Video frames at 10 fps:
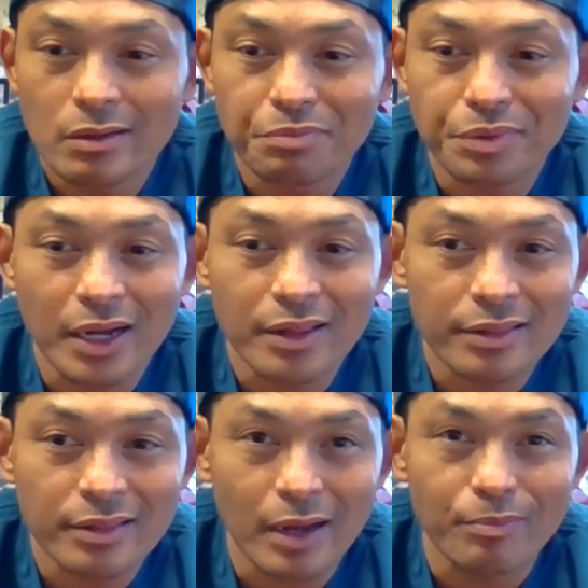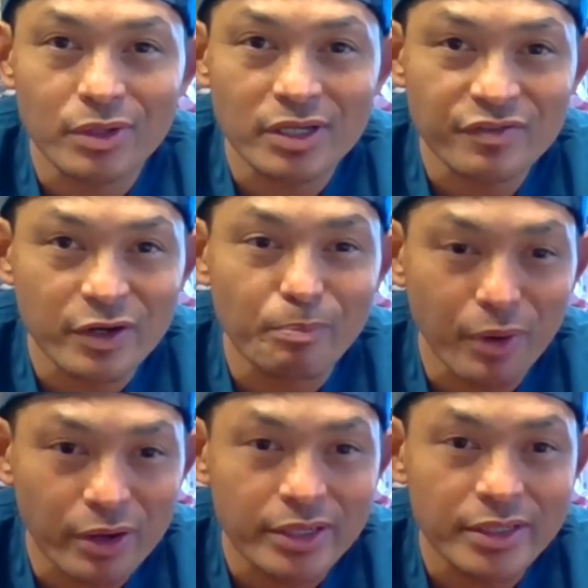but I I believe in
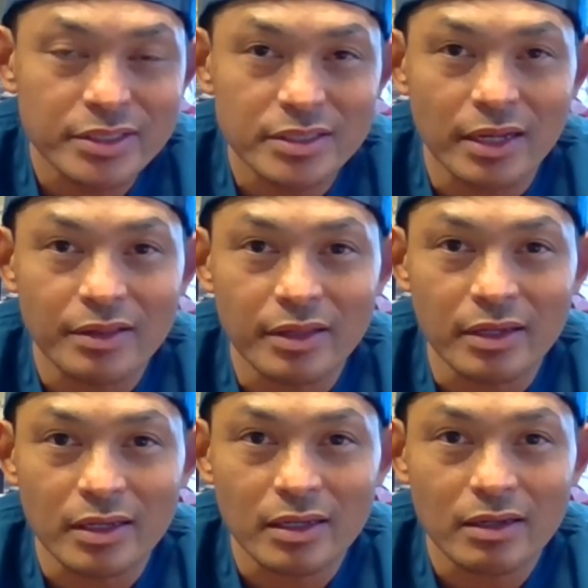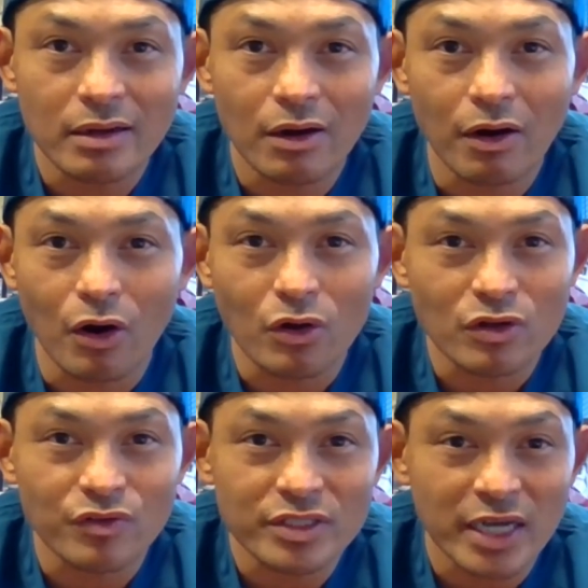abundance, and I think all
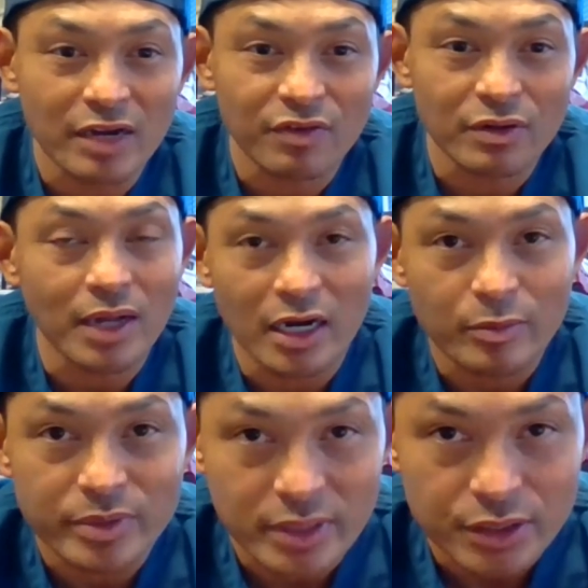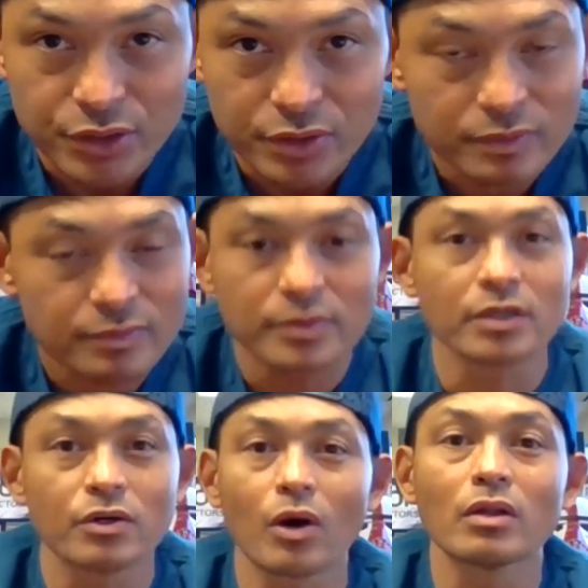of us have a lot of potential, you
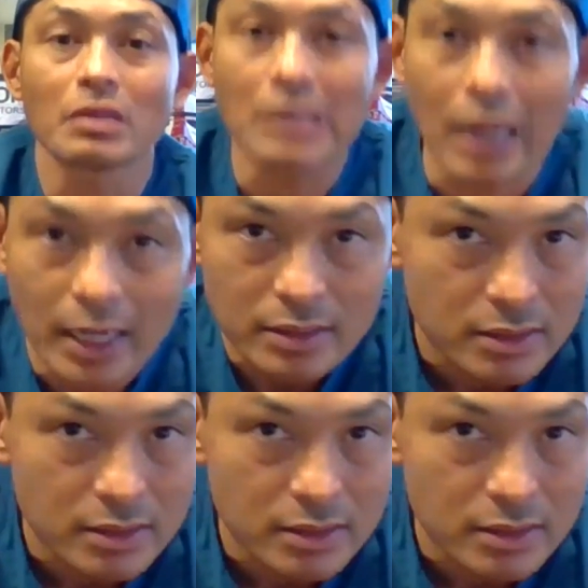know, a lot.